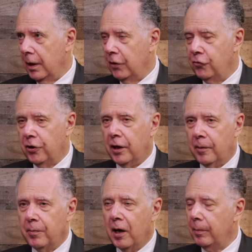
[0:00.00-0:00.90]
in
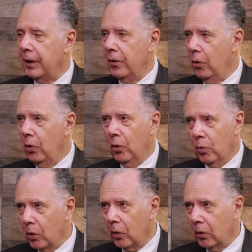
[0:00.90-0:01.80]
China, probably in the
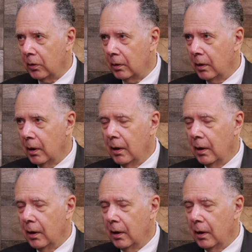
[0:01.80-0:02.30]
whole world.